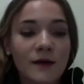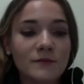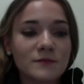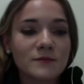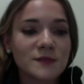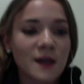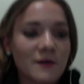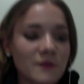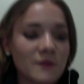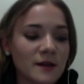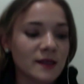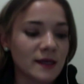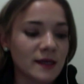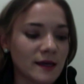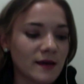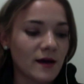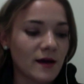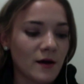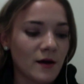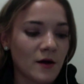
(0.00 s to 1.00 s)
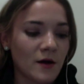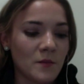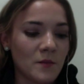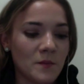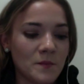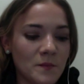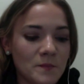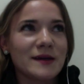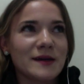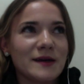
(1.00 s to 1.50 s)
definitely.
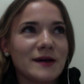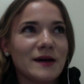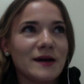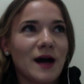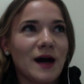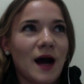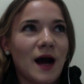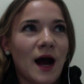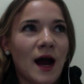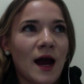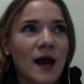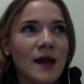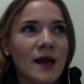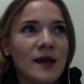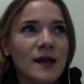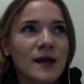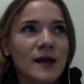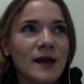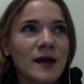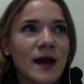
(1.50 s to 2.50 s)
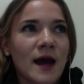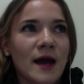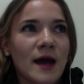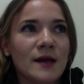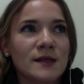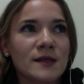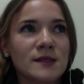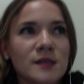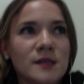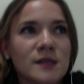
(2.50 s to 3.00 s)
I had
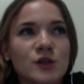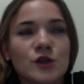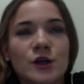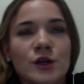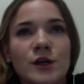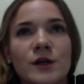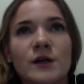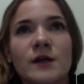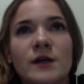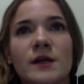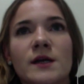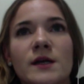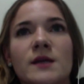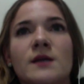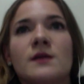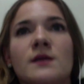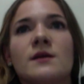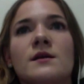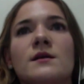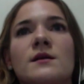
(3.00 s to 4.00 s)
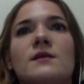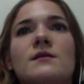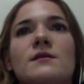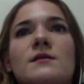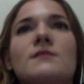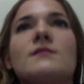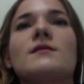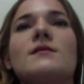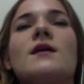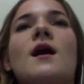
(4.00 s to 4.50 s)
a teacher in
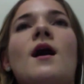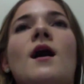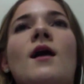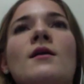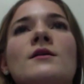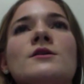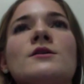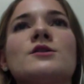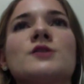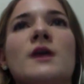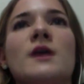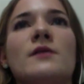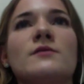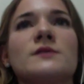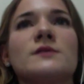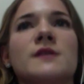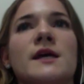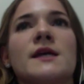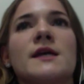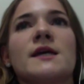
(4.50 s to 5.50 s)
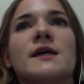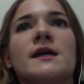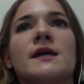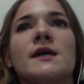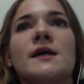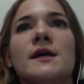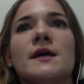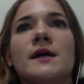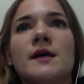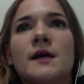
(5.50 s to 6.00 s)
college that was
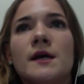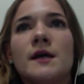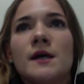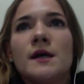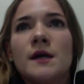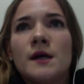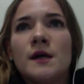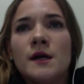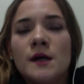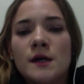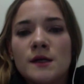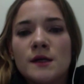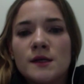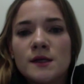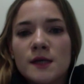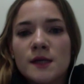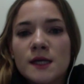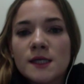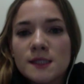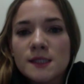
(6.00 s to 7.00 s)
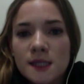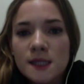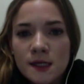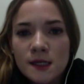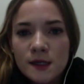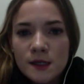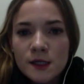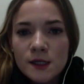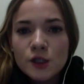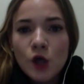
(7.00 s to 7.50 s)

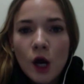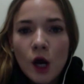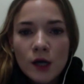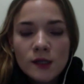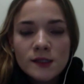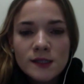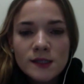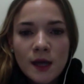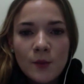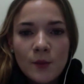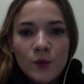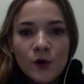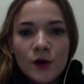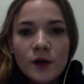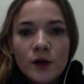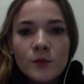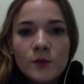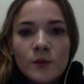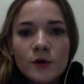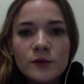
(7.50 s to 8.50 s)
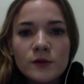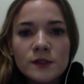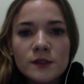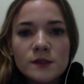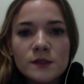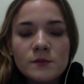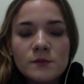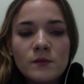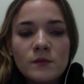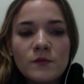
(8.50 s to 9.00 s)
he taught contemporary, but it
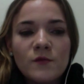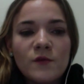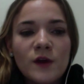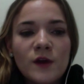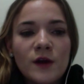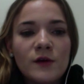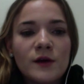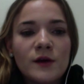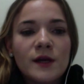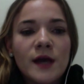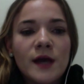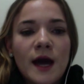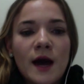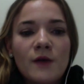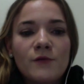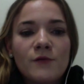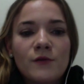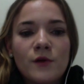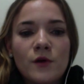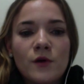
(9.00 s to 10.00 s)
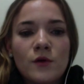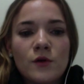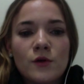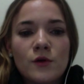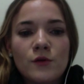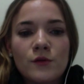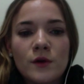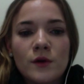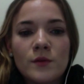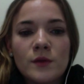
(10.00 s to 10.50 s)
was very
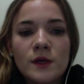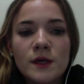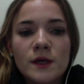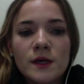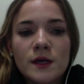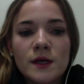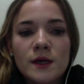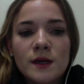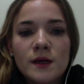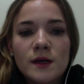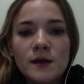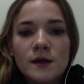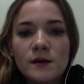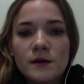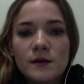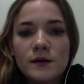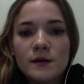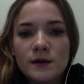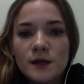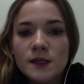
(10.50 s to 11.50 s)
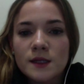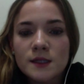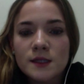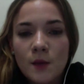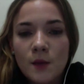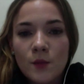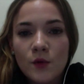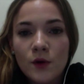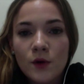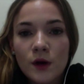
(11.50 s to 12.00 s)
Afro-Caribbean
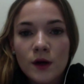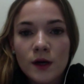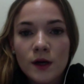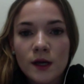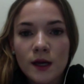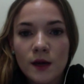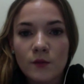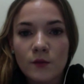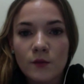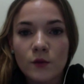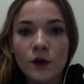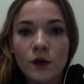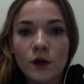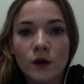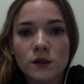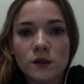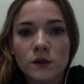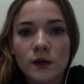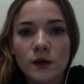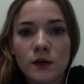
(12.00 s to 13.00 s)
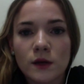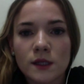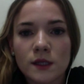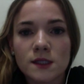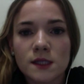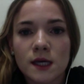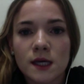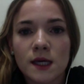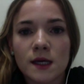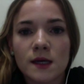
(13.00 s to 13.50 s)
contemporary, and we also had to
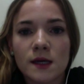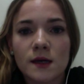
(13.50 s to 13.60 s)
take